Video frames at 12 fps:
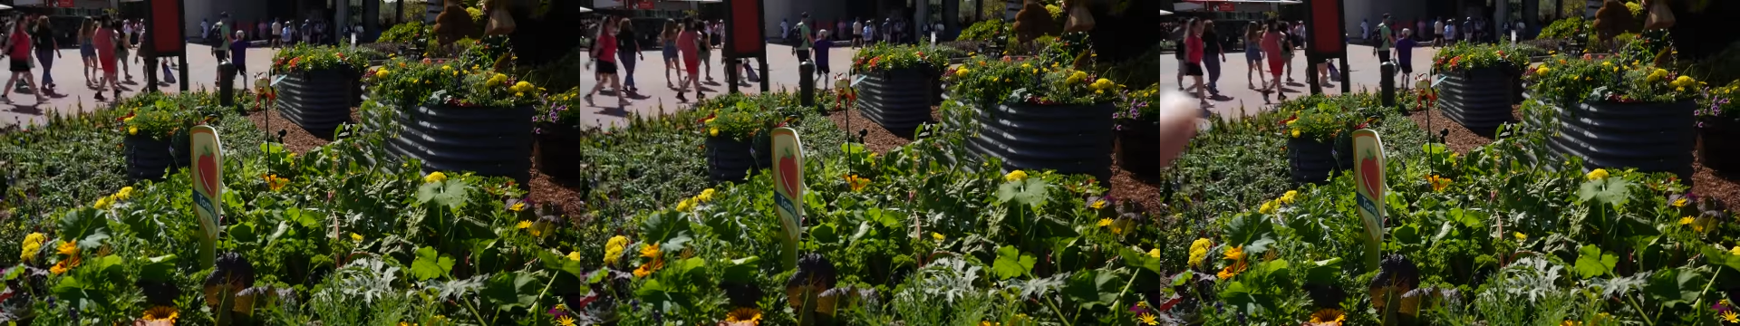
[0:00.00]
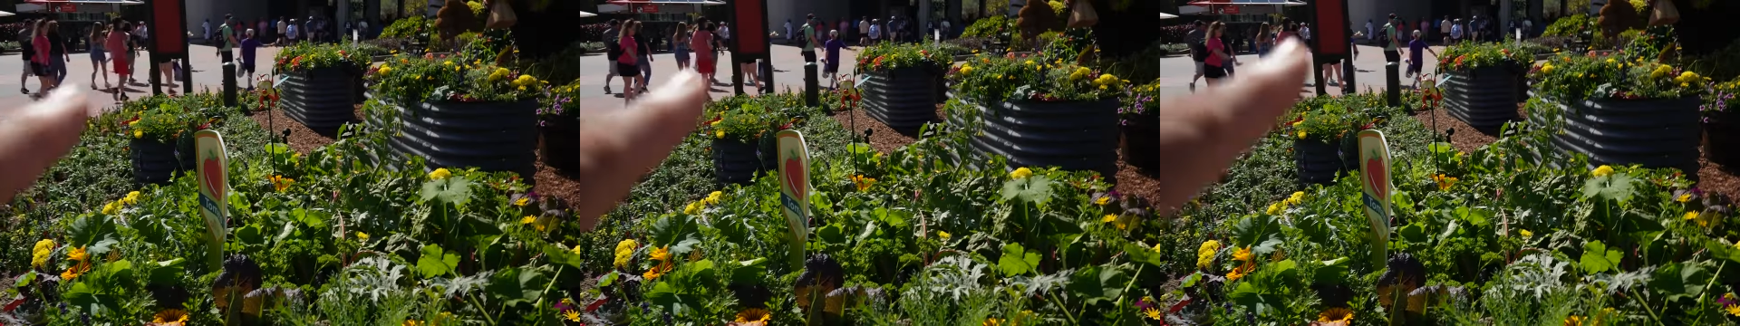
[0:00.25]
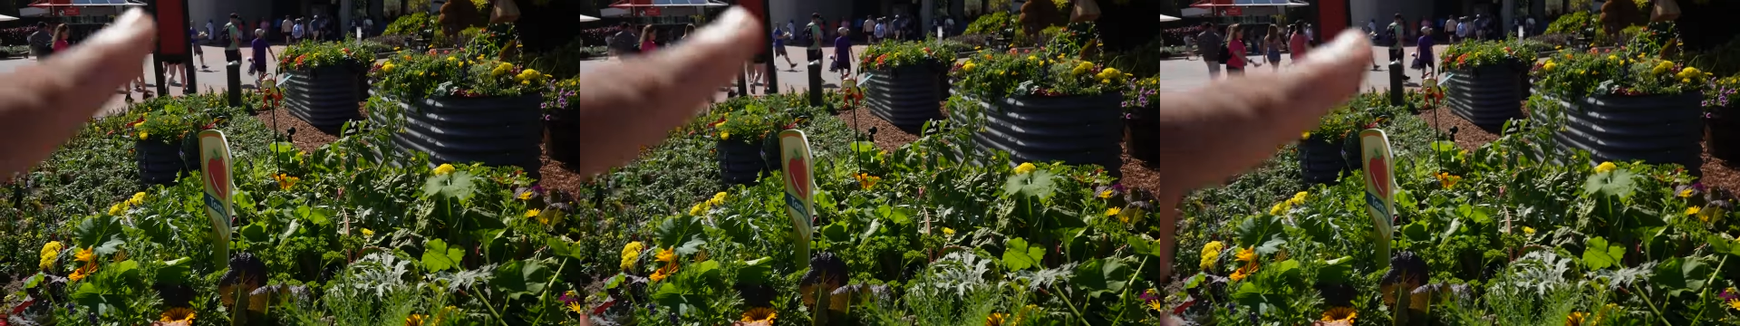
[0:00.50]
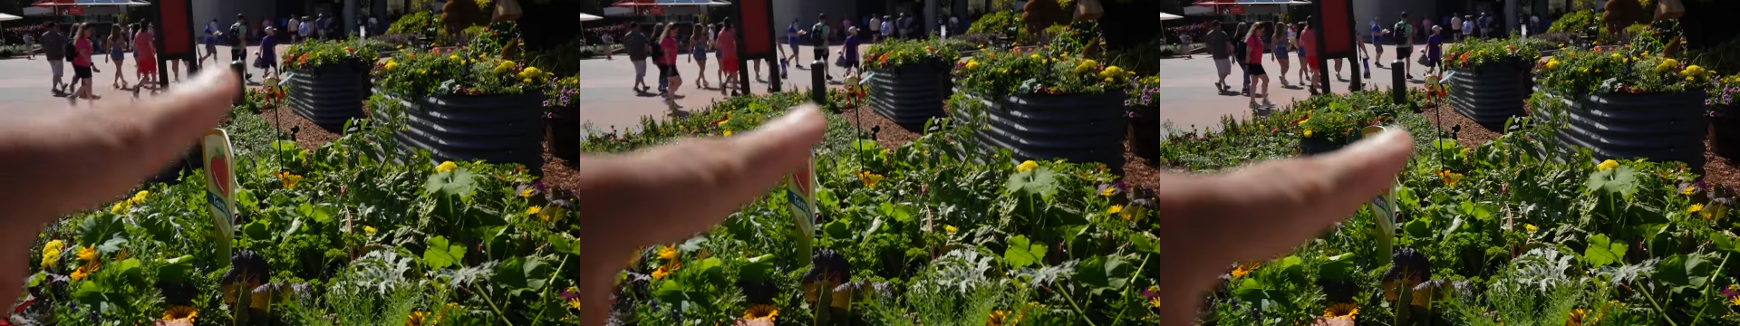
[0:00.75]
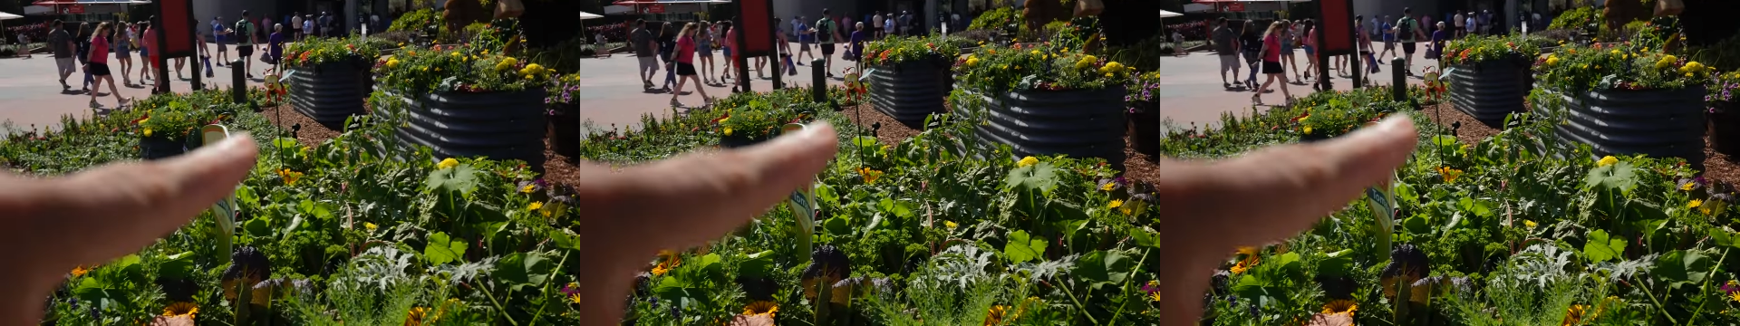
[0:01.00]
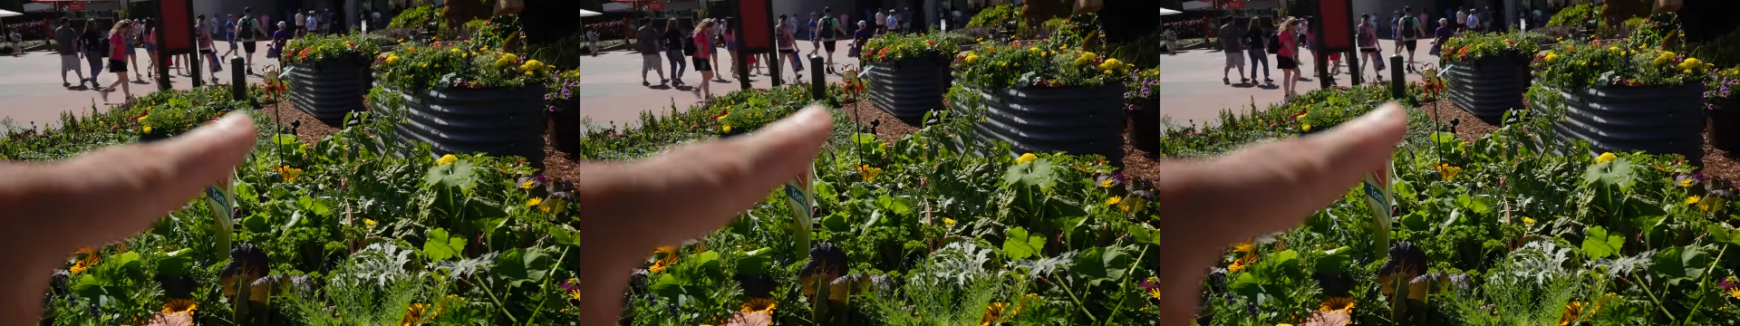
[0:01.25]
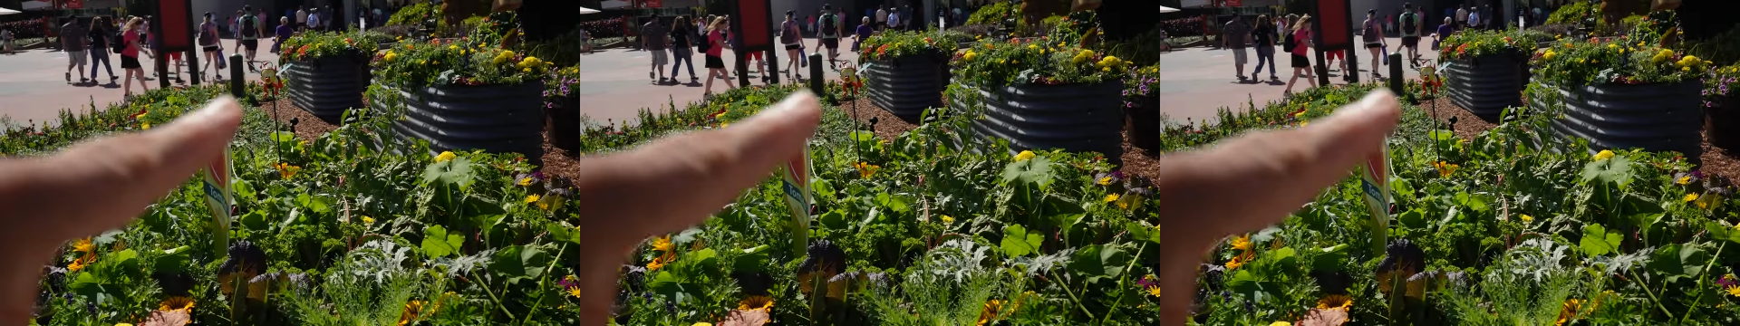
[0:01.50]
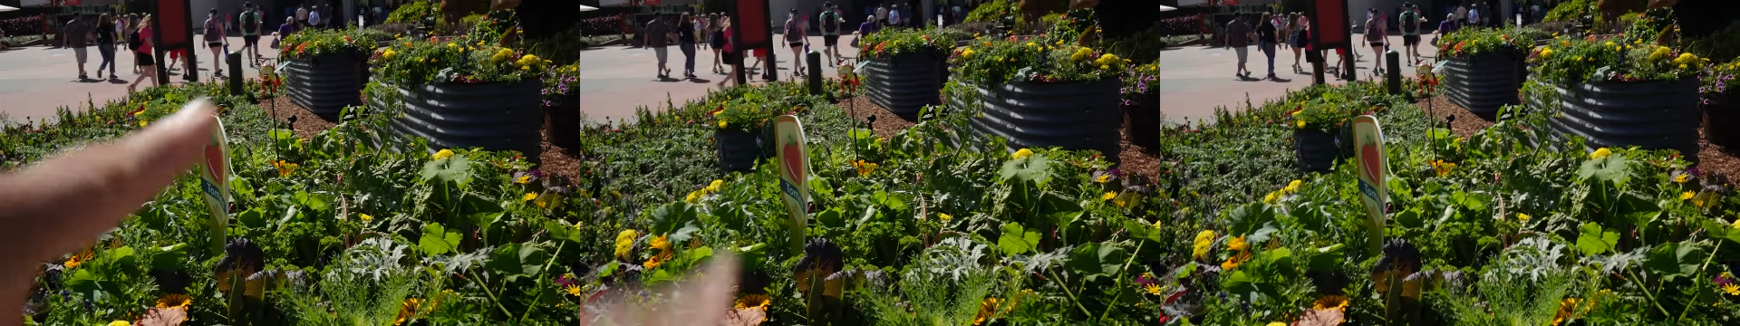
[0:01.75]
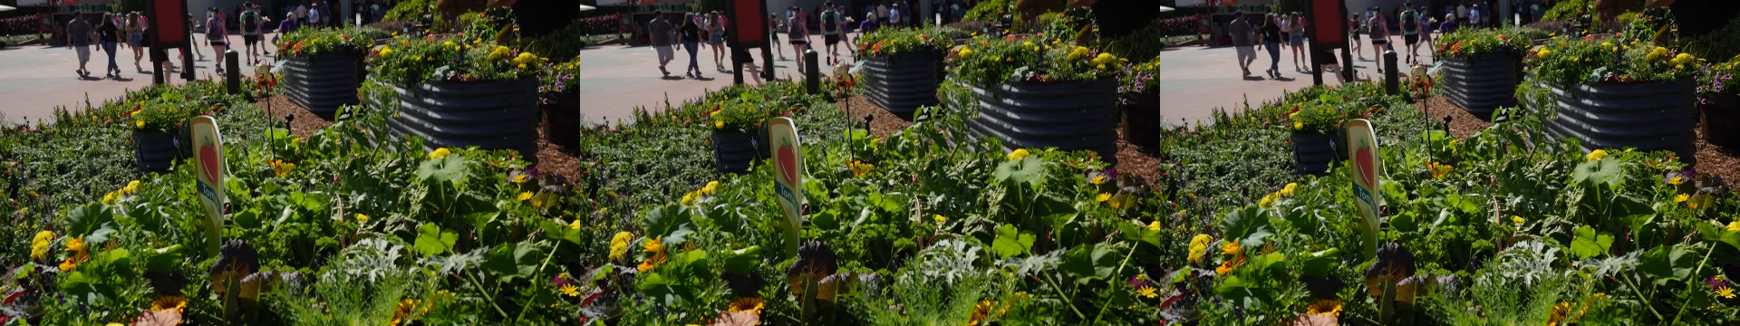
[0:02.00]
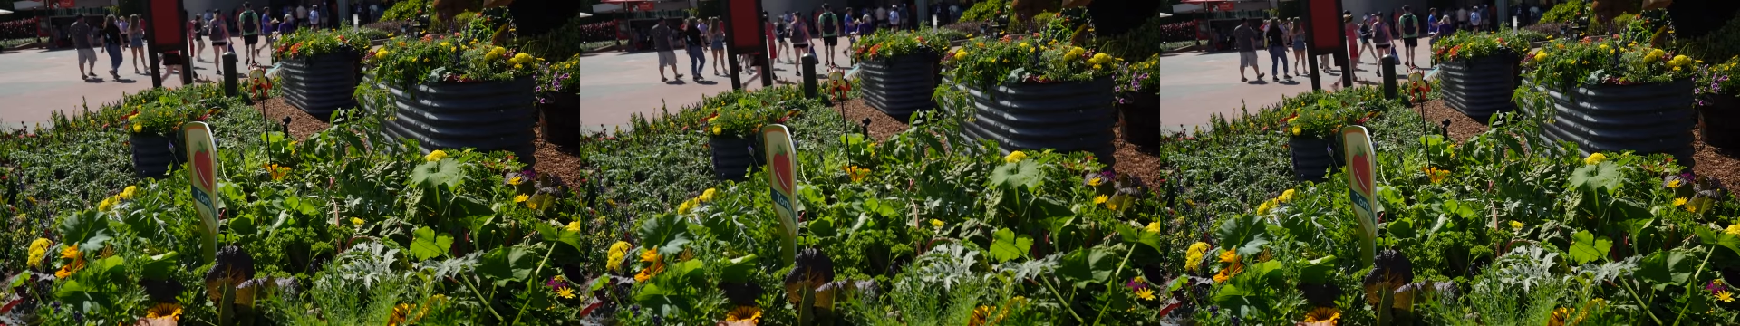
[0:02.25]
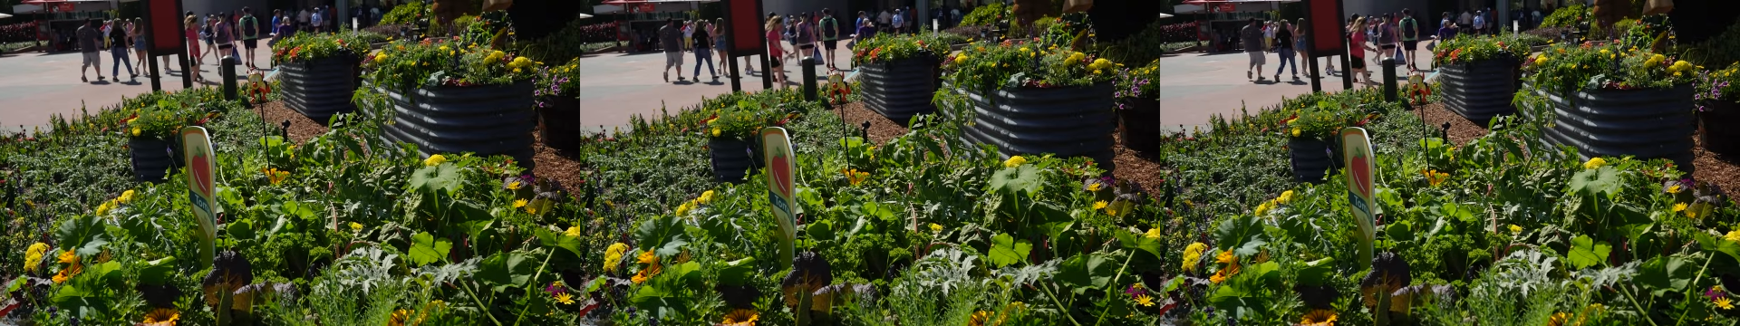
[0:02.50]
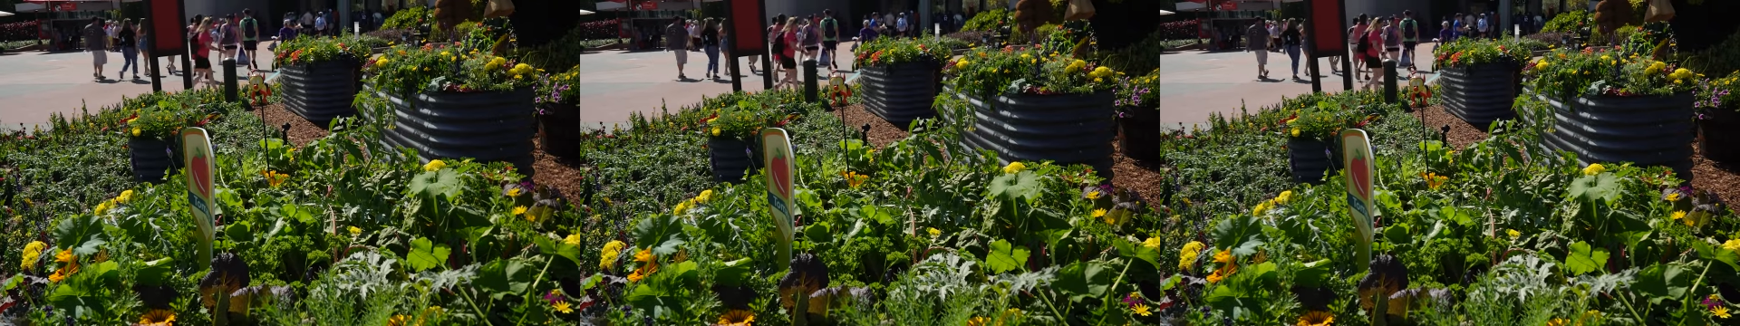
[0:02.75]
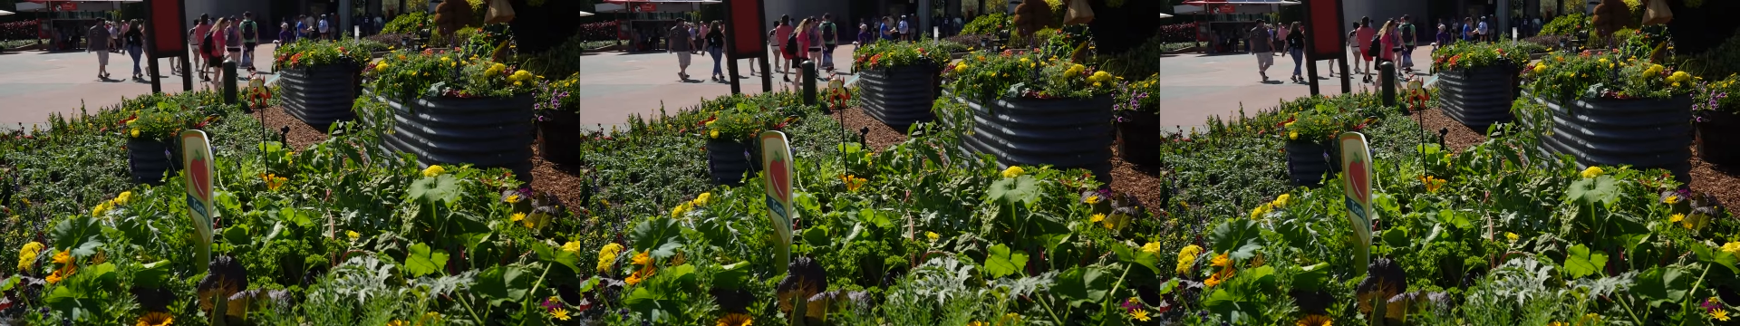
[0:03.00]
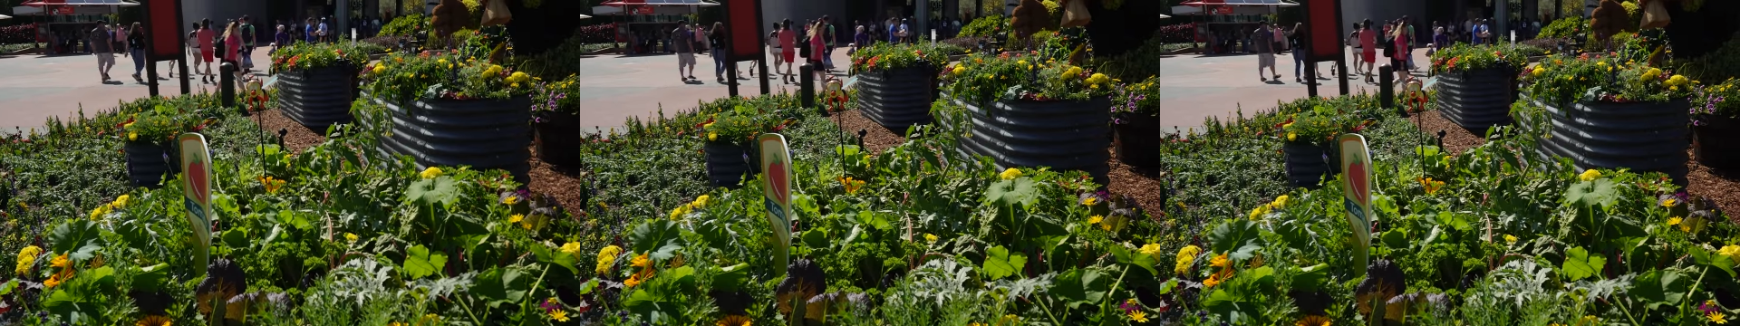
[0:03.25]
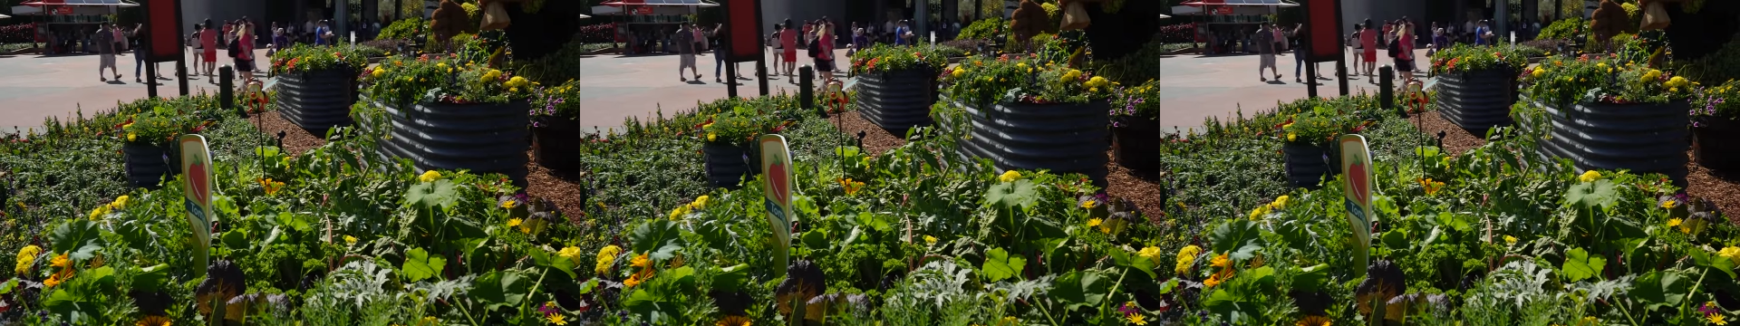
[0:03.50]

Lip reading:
(no speaker visible)